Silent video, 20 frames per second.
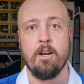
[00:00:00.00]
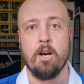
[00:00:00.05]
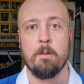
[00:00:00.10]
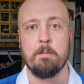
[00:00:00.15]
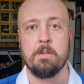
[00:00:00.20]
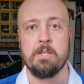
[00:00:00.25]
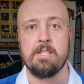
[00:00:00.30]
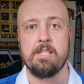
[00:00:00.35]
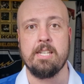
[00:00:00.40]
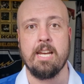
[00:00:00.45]

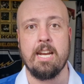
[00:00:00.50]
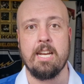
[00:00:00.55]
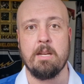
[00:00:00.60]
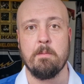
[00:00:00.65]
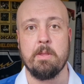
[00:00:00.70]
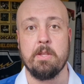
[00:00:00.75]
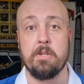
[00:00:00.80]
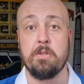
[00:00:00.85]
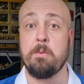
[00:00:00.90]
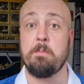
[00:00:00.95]
Optus
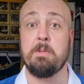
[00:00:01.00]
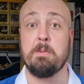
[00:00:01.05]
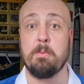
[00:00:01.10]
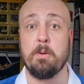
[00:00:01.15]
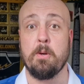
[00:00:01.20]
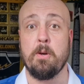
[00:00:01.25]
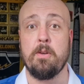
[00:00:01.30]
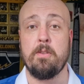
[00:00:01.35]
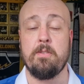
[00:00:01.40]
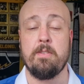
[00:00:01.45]
Stadium and the trip to
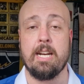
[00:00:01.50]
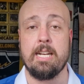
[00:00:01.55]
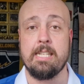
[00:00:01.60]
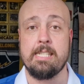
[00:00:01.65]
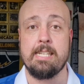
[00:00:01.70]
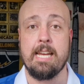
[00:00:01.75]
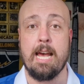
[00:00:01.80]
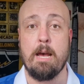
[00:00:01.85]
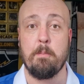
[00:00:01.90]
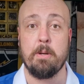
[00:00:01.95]
Perth that
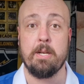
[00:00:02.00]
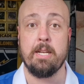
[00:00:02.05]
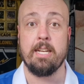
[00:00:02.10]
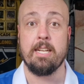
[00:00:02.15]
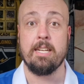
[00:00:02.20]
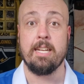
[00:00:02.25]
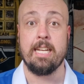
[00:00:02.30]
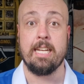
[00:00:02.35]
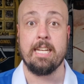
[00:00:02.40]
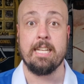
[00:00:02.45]
is
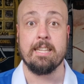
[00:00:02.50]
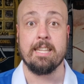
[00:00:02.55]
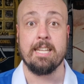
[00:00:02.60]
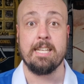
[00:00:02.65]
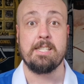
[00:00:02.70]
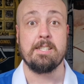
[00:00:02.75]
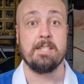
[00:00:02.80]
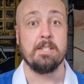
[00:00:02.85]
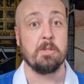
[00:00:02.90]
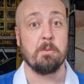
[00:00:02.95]
happening in
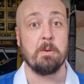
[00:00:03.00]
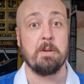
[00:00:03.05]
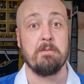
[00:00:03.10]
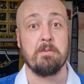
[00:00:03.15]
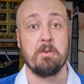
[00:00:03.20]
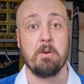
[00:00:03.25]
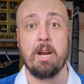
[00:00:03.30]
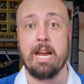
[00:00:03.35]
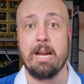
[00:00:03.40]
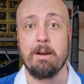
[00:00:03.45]
less than
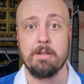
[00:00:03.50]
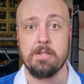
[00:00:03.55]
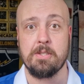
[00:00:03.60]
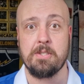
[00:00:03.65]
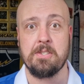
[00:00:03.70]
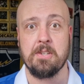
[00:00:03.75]
24 hours.